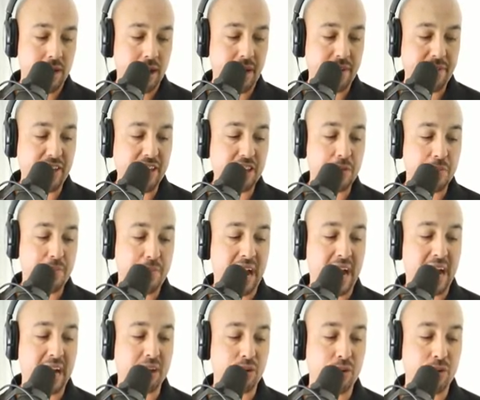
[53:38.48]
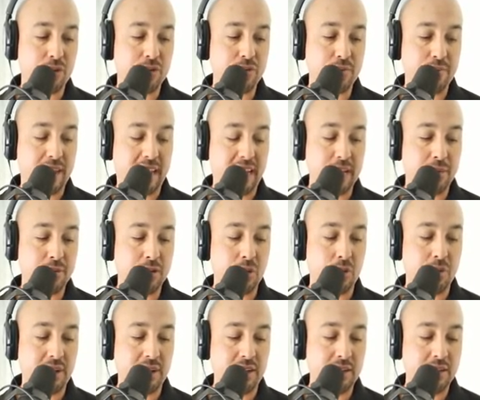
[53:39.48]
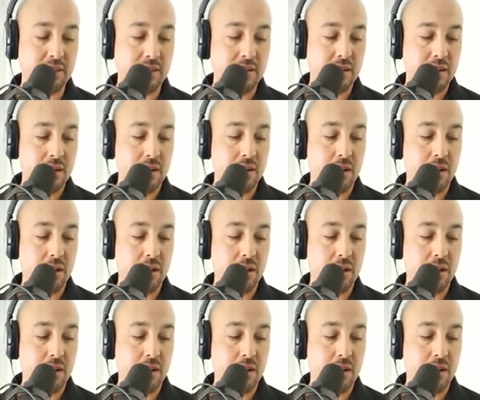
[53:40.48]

I think the Packers may end up going